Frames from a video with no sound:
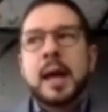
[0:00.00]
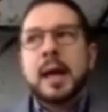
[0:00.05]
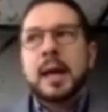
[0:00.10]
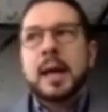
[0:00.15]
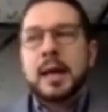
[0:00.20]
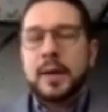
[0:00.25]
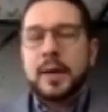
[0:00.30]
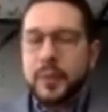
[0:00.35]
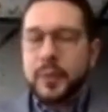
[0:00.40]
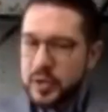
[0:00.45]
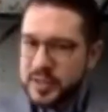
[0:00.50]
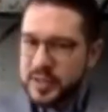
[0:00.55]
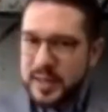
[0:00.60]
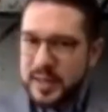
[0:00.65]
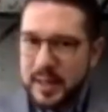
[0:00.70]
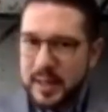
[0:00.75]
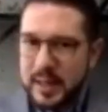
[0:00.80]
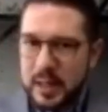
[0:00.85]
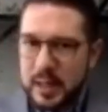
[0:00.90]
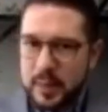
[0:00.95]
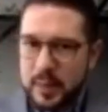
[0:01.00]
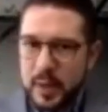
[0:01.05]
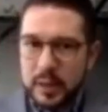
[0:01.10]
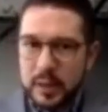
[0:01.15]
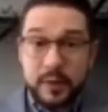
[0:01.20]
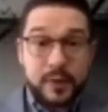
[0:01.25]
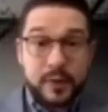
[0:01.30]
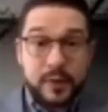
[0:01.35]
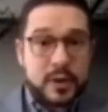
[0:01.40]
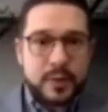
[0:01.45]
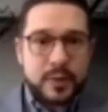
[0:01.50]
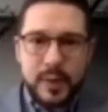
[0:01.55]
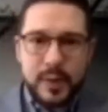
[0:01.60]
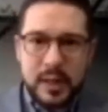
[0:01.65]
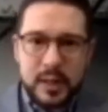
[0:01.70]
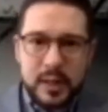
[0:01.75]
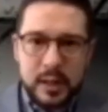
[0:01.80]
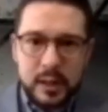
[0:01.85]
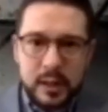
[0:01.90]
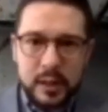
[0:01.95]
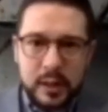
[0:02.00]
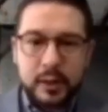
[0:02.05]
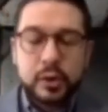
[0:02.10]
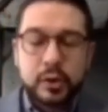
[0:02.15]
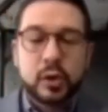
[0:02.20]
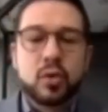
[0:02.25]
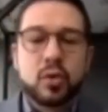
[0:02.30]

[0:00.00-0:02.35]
If you're sending an email, if you're speaking, do